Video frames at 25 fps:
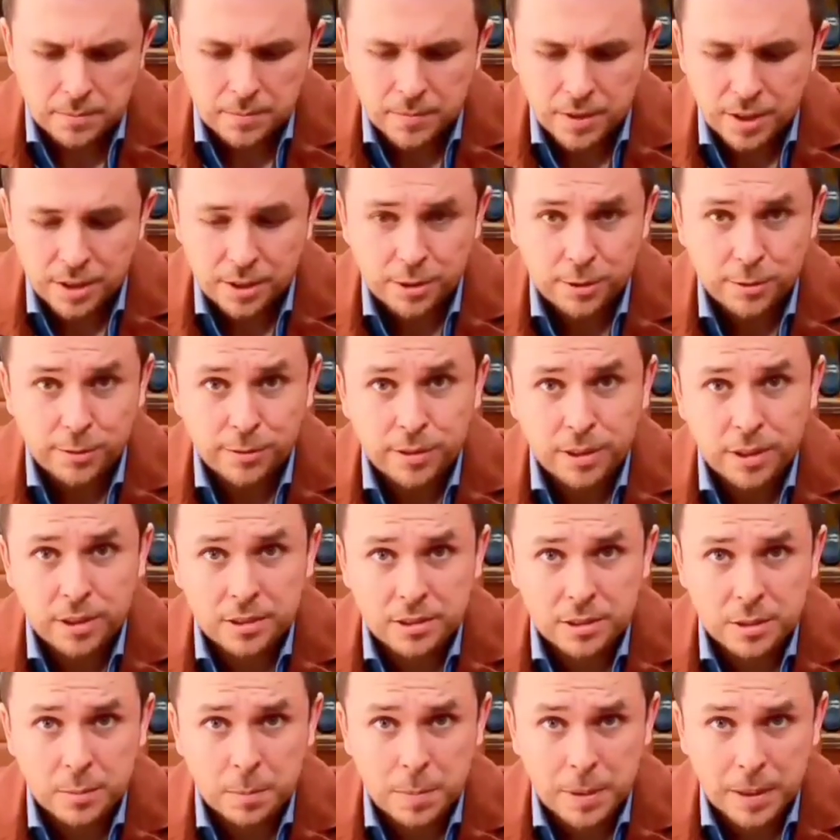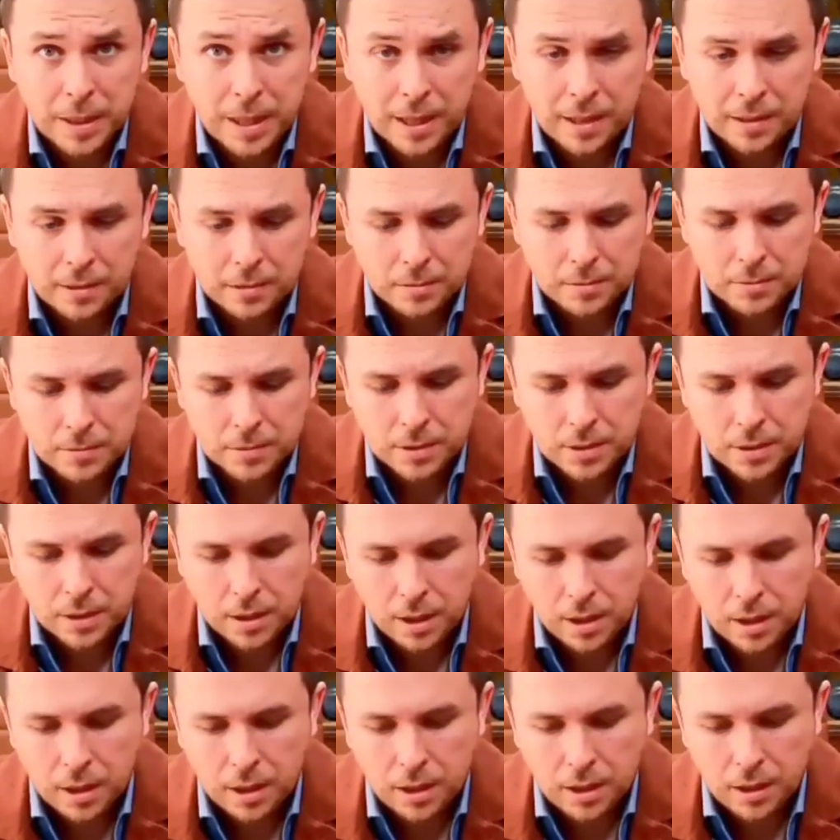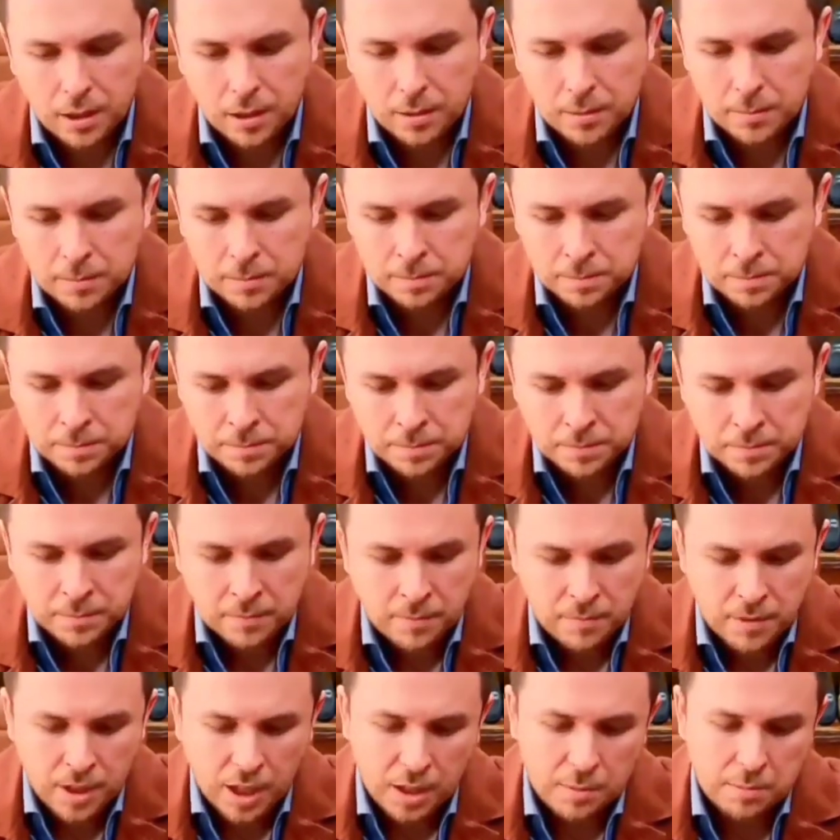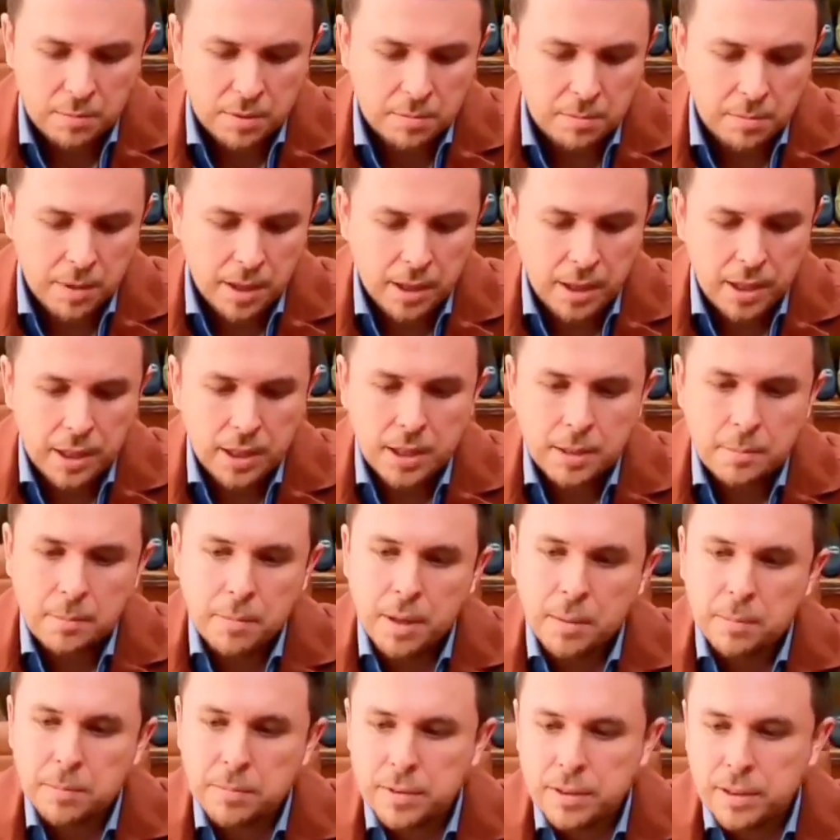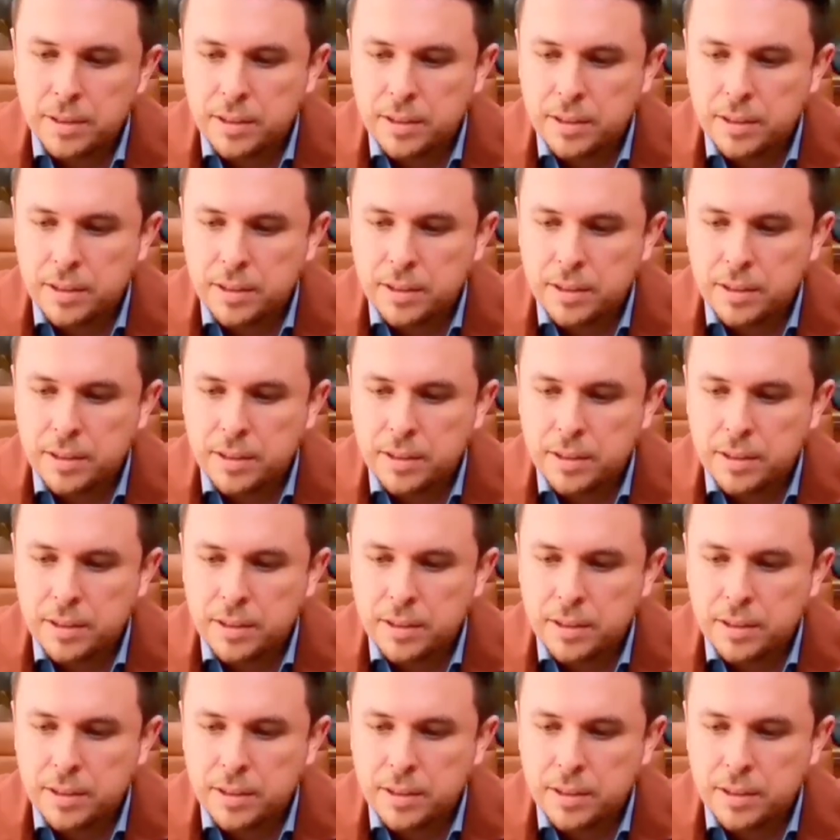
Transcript: there are no flaws to pick out. I'd be making them up